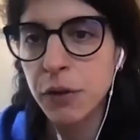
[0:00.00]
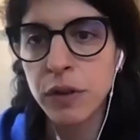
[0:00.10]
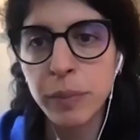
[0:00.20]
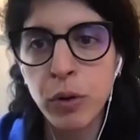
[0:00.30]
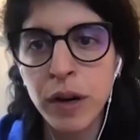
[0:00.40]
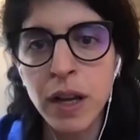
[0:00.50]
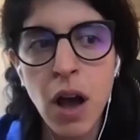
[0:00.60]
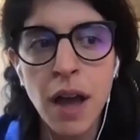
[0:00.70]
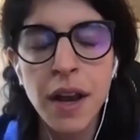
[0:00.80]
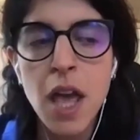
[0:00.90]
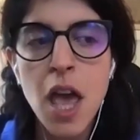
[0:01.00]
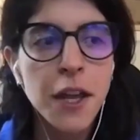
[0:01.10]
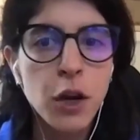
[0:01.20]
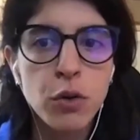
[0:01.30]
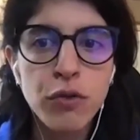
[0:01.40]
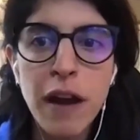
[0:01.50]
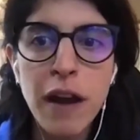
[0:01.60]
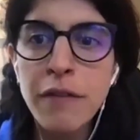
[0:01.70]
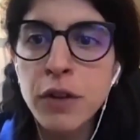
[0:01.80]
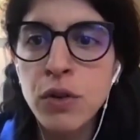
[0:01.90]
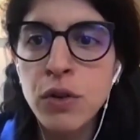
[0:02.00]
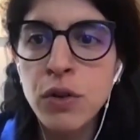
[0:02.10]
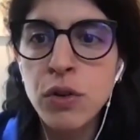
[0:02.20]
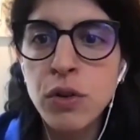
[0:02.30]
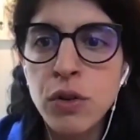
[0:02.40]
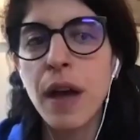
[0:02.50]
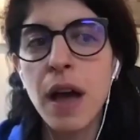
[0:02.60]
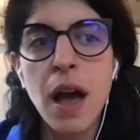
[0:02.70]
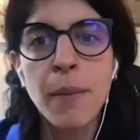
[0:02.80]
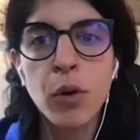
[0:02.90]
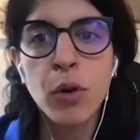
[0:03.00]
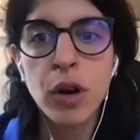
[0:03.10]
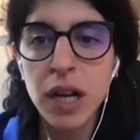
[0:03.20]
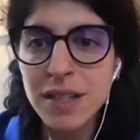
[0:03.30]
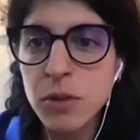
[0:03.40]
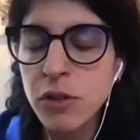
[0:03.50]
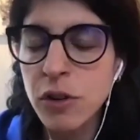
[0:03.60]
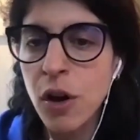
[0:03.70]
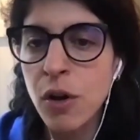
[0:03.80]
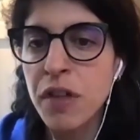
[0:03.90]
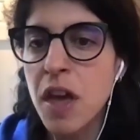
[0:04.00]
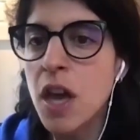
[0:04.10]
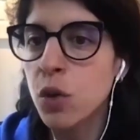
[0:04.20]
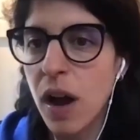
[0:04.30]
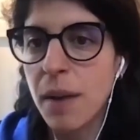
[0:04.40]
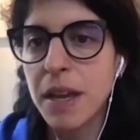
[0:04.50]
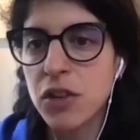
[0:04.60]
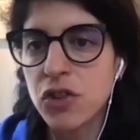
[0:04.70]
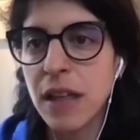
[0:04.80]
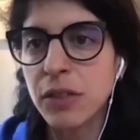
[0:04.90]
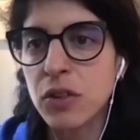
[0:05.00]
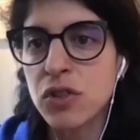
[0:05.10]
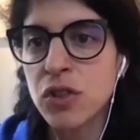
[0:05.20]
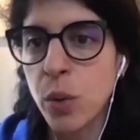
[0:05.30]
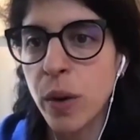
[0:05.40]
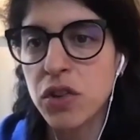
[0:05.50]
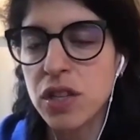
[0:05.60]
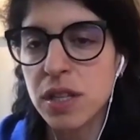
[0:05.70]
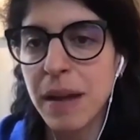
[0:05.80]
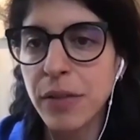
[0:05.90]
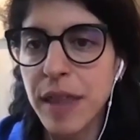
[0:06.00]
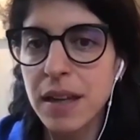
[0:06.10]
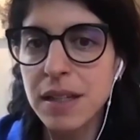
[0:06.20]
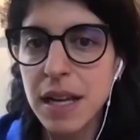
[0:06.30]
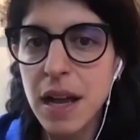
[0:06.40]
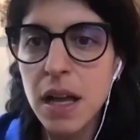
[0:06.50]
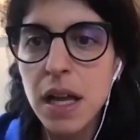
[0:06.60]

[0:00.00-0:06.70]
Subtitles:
If you're reporting on, revenue growth or customer growth, you want to make sure that there's no questions about that data.